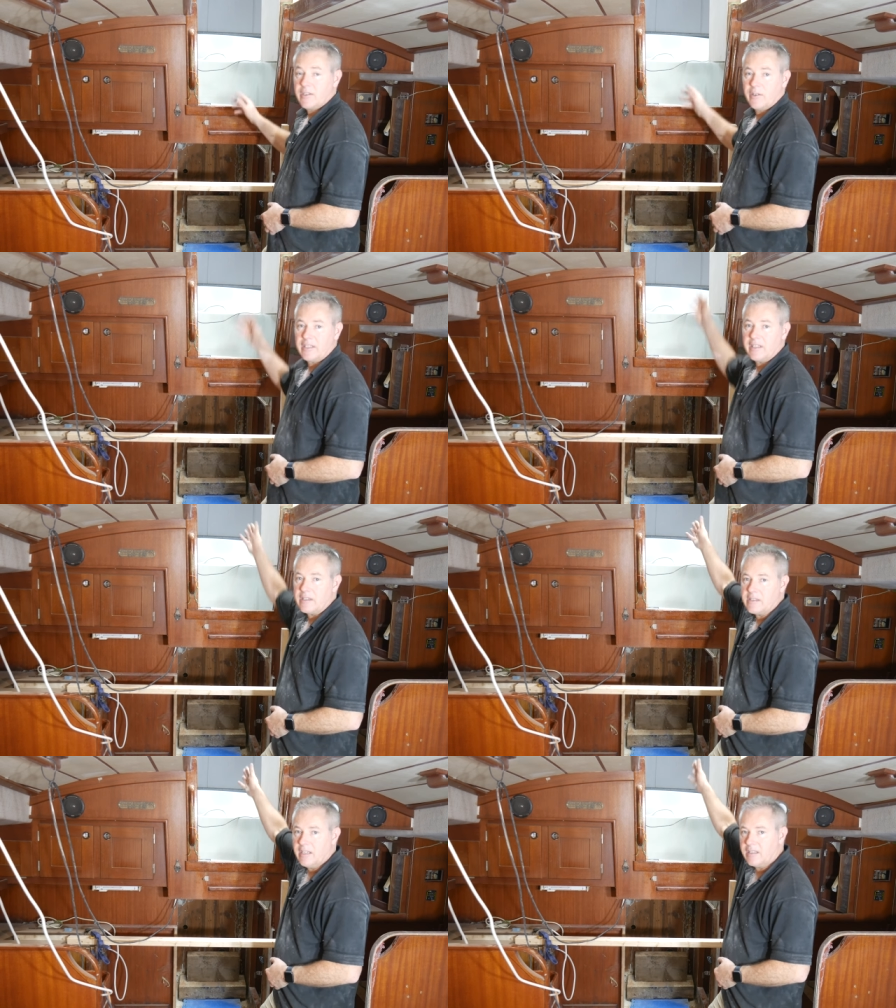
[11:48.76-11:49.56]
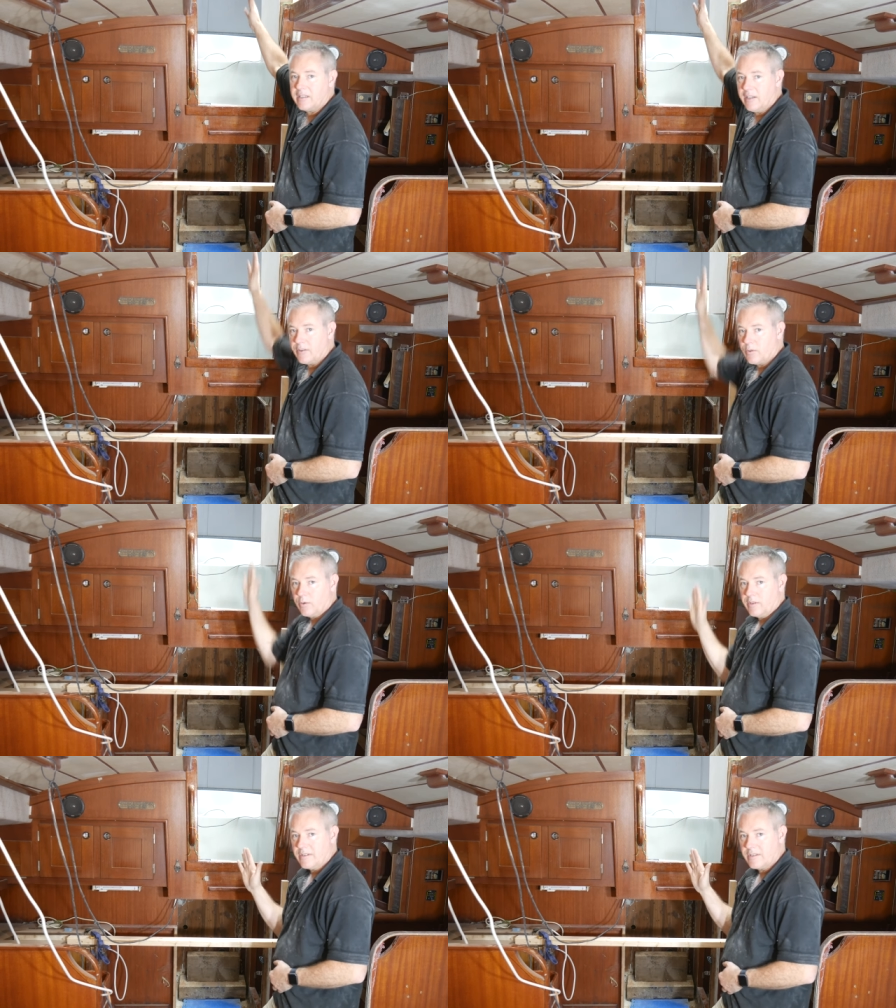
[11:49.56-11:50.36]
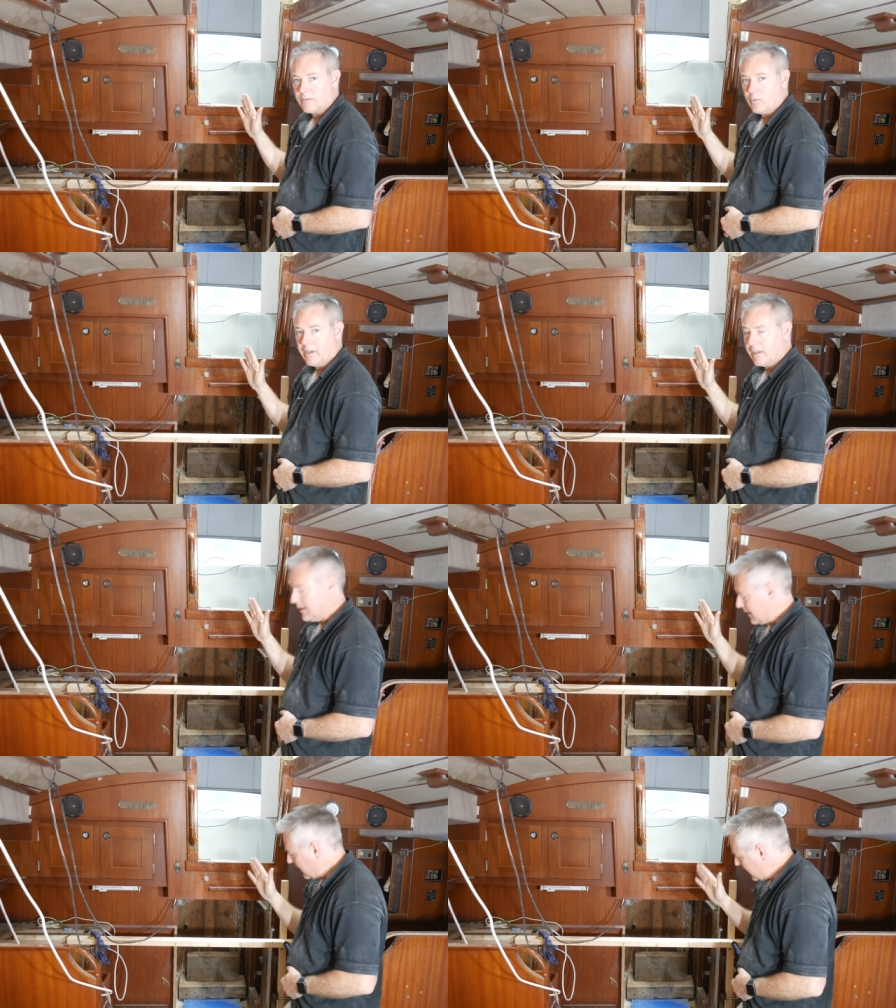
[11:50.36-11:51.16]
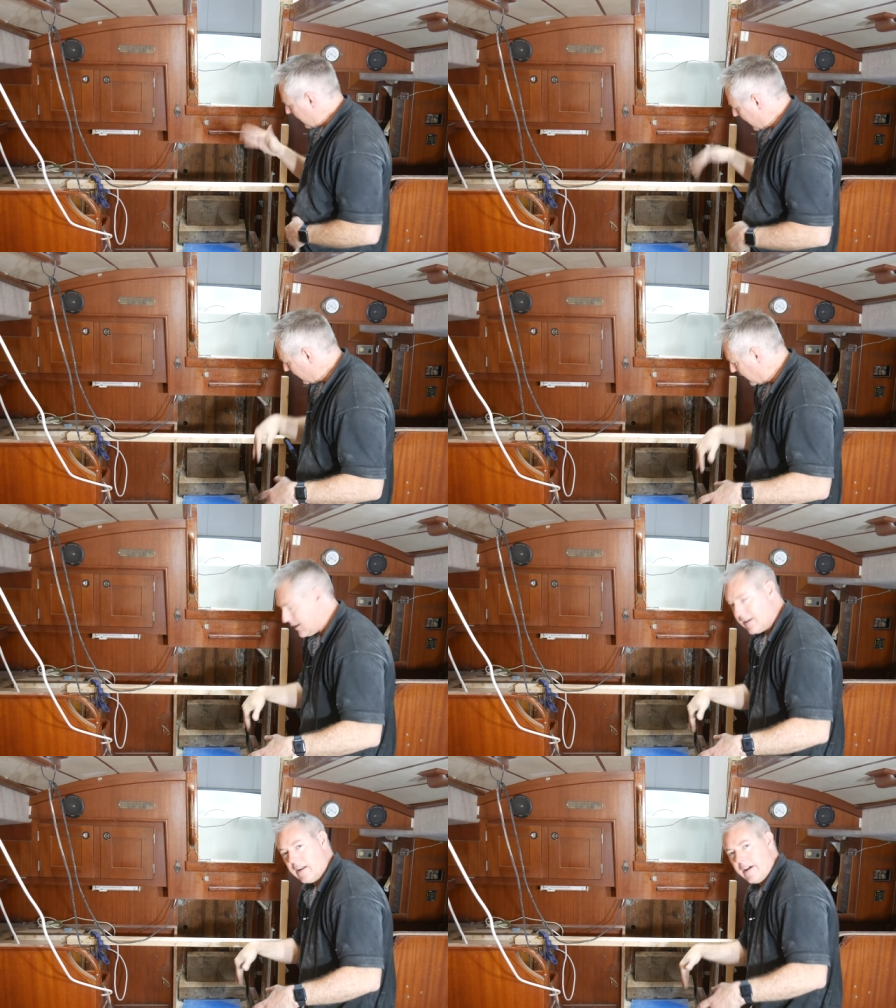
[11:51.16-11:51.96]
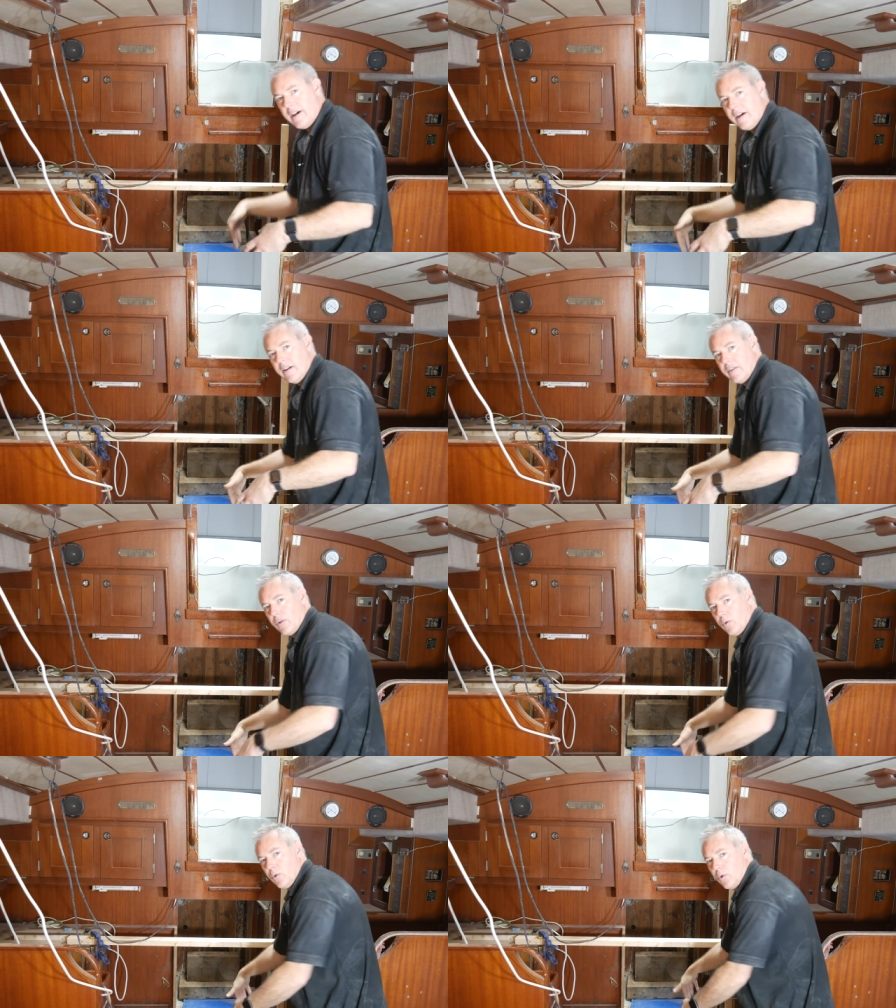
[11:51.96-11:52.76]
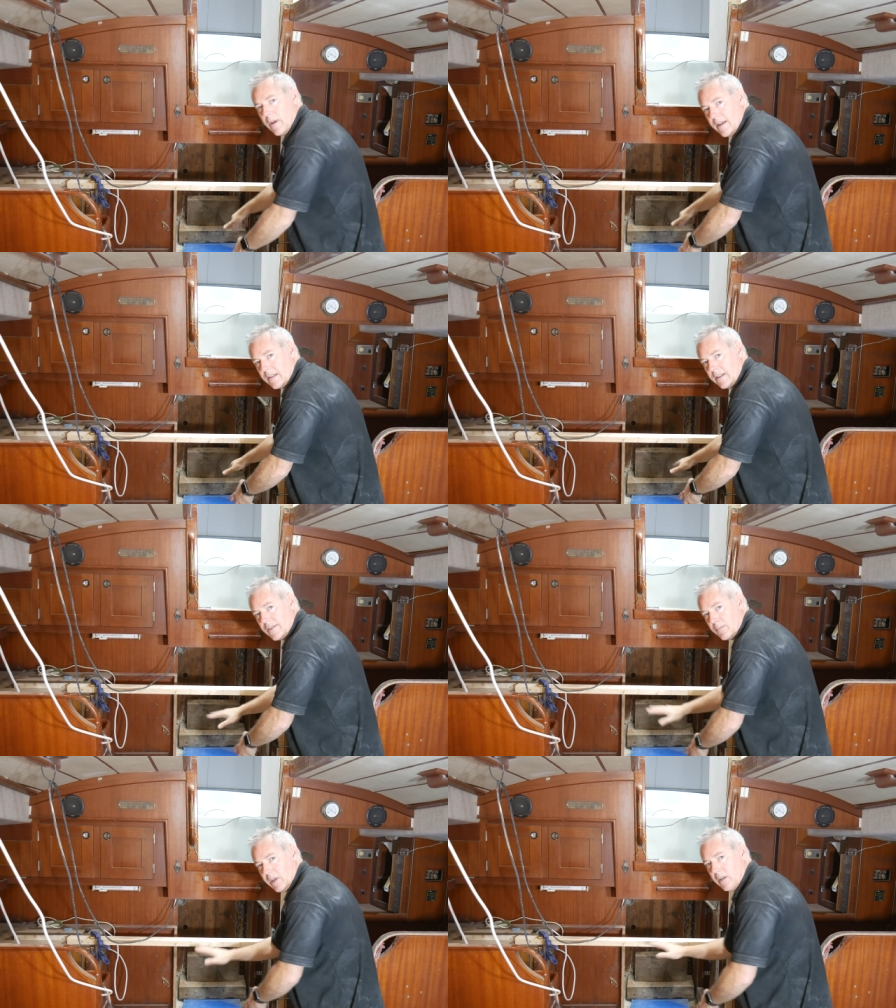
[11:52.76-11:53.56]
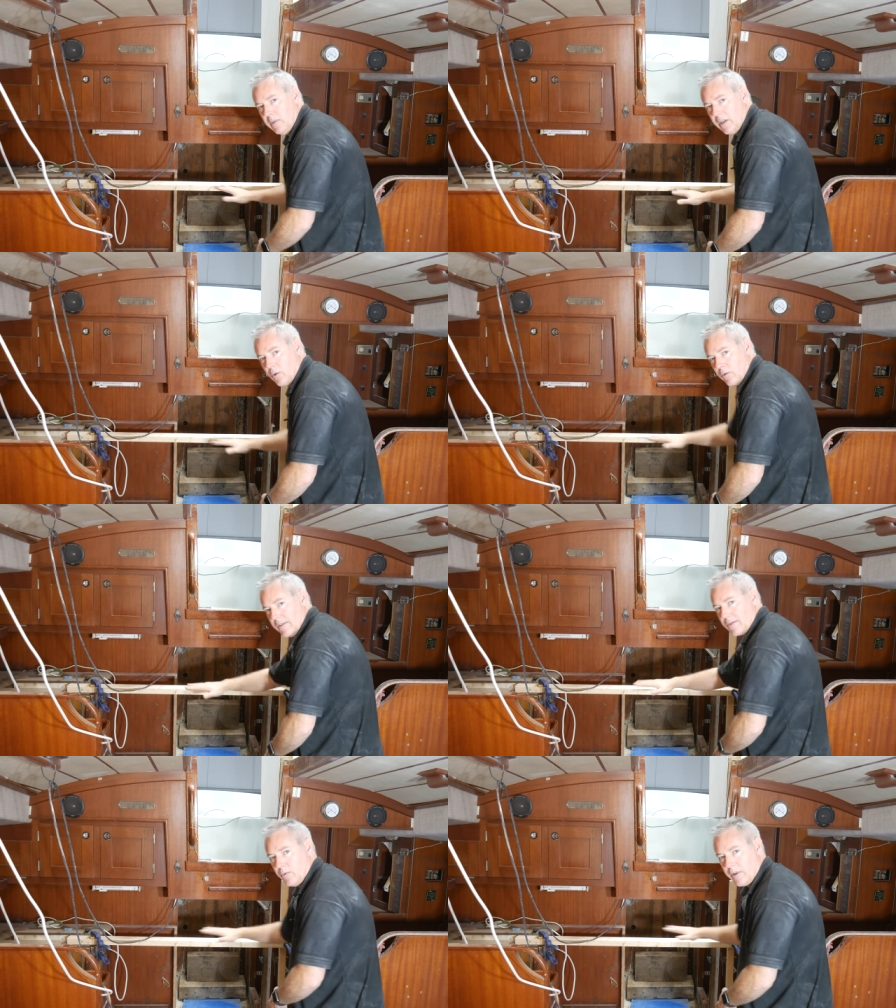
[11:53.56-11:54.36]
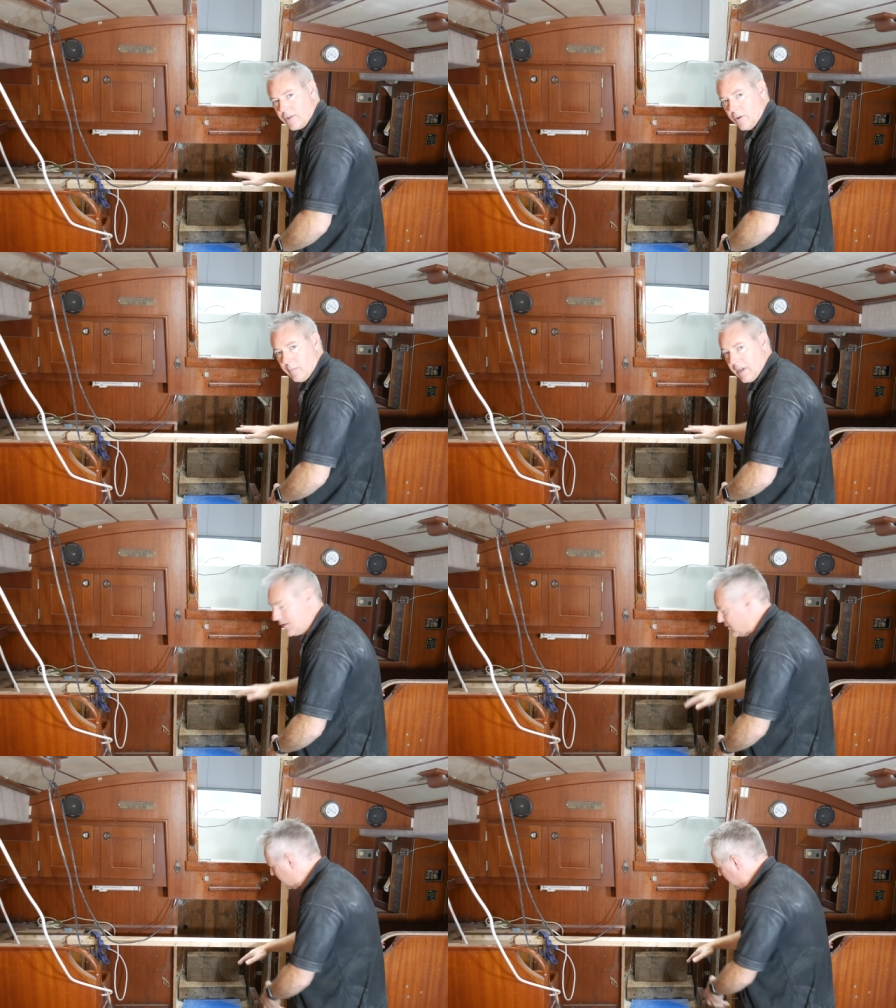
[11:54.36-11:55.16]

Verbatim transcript: that I can get the tank down through this way, and then uh, through under this beam here, or this worktop bench,